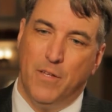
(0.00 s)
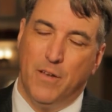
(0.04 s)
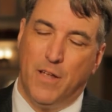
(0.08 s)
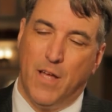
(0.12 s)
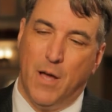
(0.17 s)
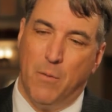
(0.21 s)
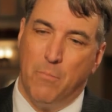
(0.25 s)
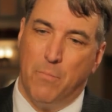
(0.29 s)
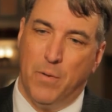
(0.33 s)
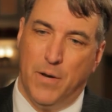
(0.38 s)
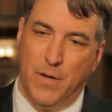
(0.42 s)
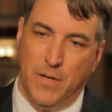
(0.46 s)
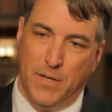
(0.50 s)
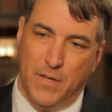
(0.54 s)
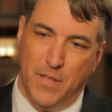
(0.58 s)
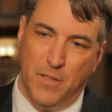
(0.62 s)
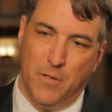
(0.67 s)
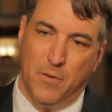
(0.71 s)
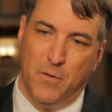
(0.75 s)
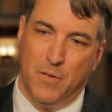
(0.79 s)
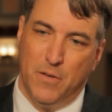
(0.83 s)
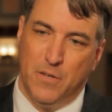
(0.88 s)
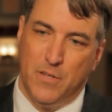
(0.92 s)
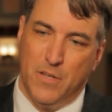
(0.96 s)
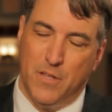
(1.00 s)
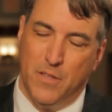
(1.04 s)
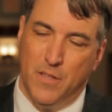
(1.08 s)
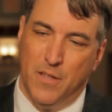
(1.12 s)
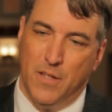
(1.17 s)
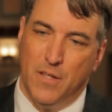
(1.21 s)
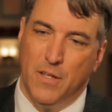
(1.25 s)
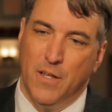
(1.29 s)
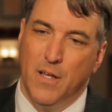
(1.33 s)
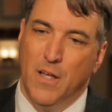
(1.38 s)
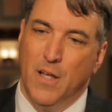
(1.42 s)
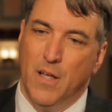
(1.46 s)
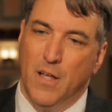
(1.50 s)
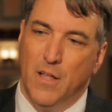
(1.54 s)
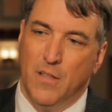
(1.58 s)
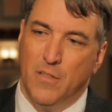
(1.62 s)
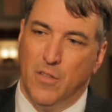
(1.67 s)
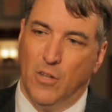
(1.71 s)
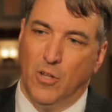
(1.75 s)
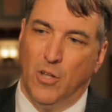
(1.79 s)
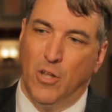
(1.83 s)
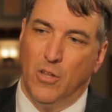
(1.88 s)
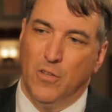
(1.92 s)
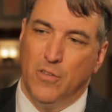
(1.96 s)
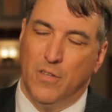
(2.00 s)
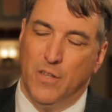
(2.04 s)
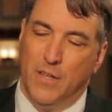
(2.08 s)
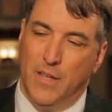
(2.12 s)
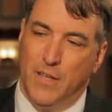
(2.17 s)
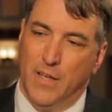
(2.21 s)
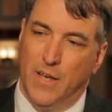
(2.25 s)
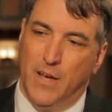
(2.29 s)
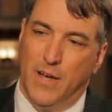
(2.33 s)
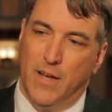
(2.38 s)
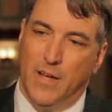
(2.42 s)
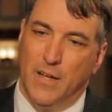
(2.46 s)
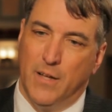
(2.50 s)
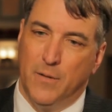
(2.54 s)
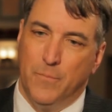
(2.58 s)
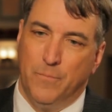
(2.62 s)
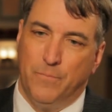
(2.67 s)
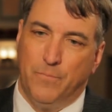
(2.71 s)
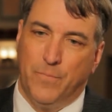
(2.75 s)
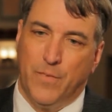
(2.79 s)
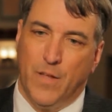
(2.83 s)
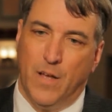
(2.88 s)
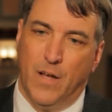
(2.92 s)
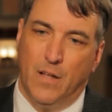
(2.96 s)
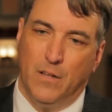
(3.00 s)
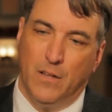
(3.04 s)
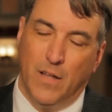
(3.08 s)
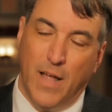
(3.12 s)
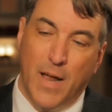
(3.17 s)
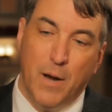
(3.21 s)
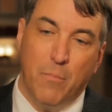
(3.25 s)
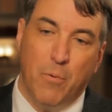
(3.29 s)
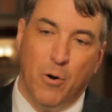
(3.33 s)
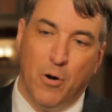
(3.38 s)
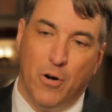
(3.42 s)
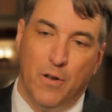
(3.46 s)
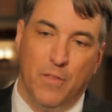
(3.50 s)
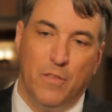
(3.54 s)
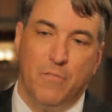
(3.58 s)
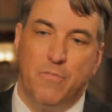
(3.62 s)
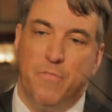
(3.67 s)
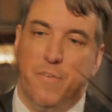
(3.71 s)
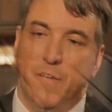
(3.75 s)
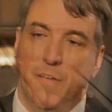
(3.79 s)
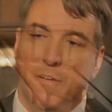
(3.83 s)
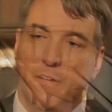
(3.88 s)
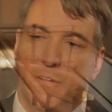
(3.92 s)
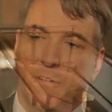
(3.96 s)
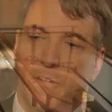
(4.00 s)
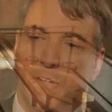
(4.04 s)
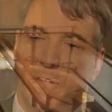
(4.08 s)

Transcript: company to the labor in the field